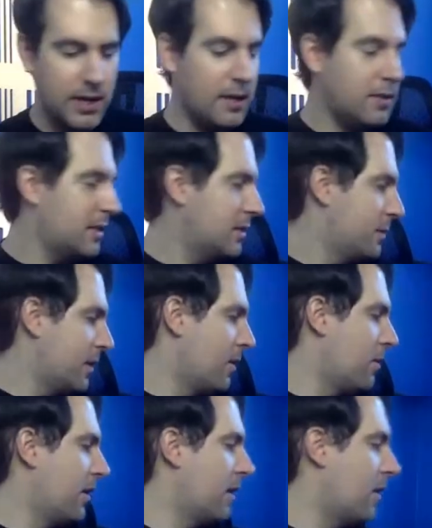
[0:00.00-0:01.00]
What else has
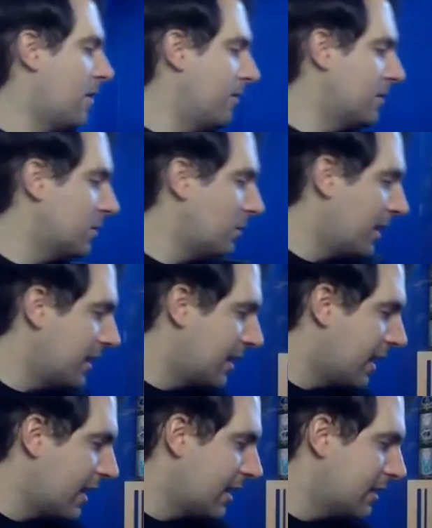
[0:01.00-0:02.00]
been going on this week
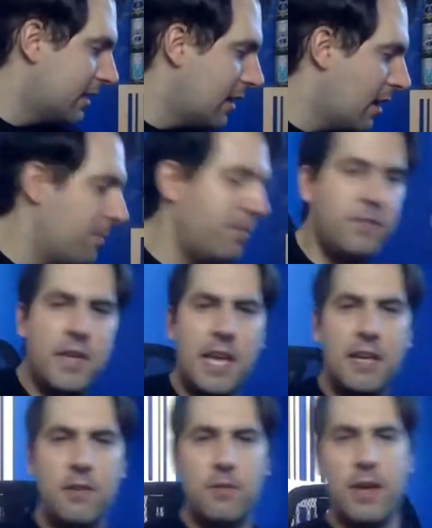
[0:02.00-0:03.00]
that I can
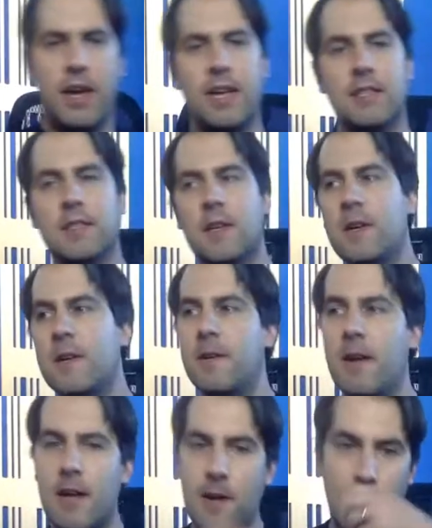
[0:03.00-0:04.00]
update you guys
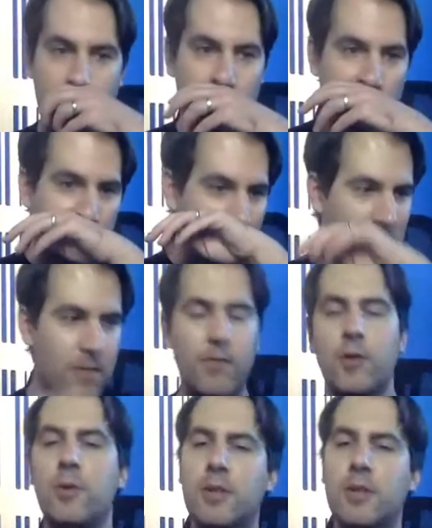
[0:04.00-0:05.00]
on? Other than the
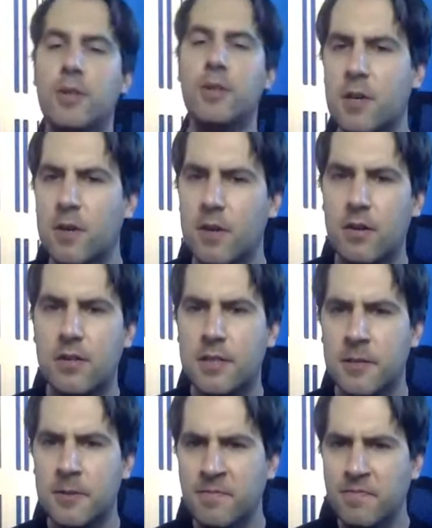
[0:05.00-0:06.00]
Vola
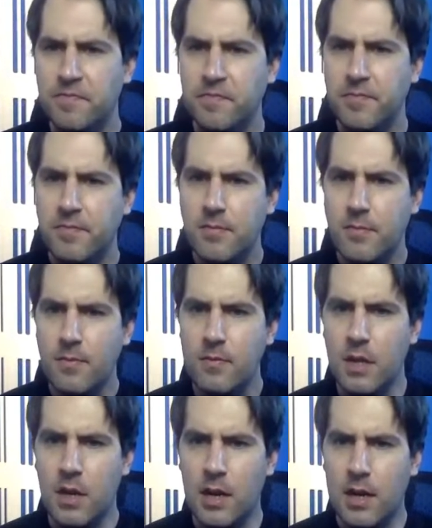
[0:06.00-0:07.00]
Guitars,
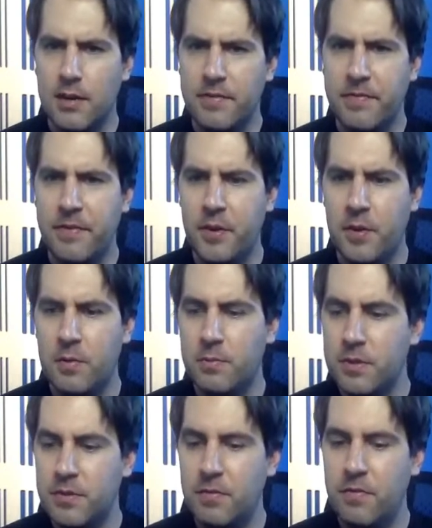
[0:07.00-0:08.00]

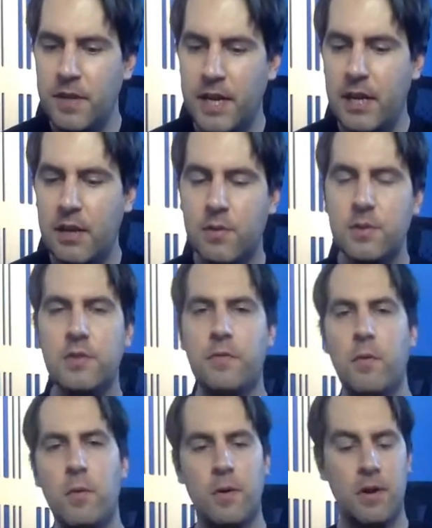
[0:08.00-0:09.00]
filmed
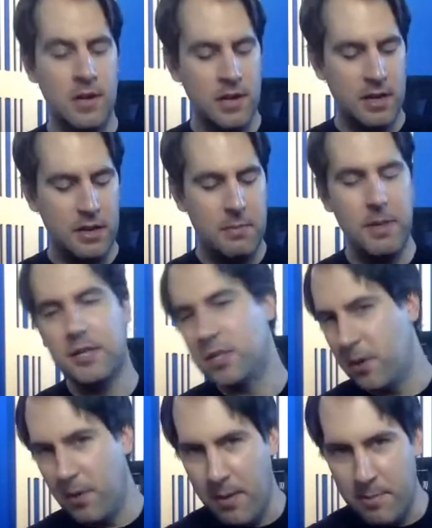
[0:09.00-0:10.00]
videos for
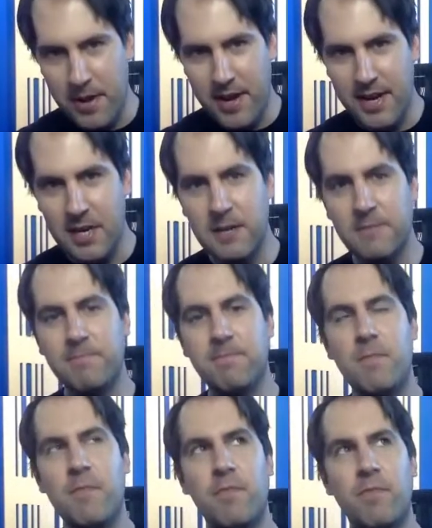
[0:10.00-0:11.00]
Big Joe Empire.
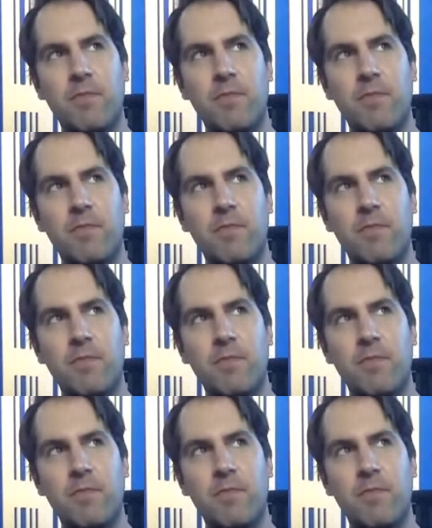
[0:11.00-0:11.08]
